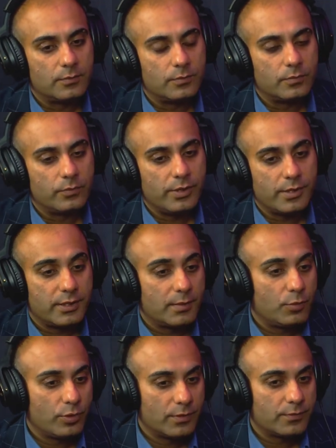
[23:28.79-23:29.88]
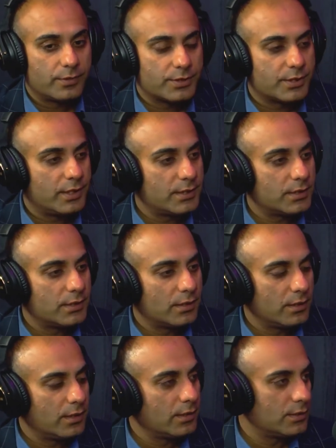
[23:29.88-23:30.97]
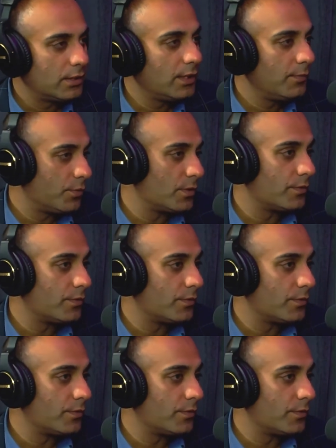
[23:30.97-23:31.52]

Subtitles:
we ended up doing the first case in the clinical study, which was